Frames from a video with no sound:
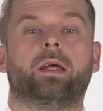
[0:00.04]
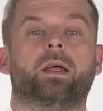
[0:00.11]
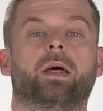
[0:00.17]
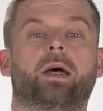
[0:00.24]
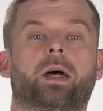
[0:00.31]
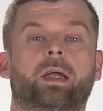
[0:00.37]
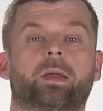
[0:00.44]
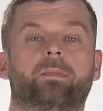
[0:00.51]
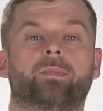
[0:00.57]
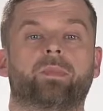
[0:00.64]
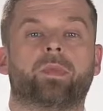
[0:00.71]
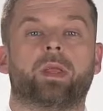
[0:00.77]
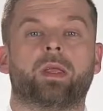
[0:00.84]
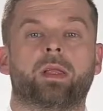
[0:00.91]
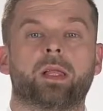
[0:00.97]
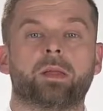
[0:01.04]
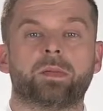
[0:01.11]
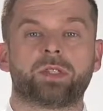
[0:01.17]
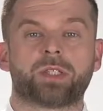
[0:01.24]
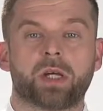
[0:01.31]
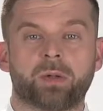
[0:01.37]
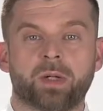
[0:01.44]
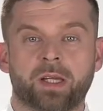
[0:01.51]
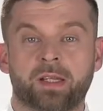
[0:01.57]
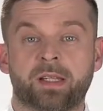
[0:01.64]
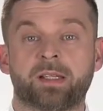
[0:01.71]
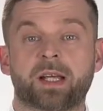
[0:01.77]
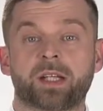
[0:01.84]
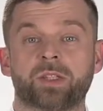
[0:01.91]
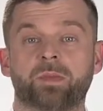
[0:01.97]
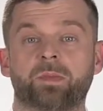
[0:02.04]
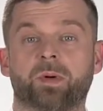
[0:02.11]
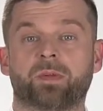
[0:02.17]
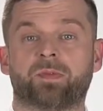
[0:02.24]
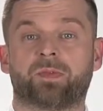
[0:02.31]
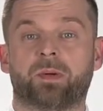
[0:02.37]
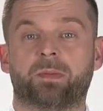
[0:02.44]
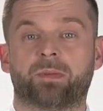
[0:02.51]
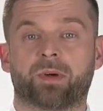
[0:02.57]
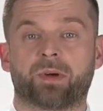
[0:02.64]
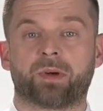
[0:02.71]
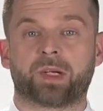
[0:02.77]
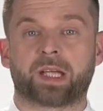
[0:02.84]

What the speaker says: Hi, let me show you an induction pot from Royal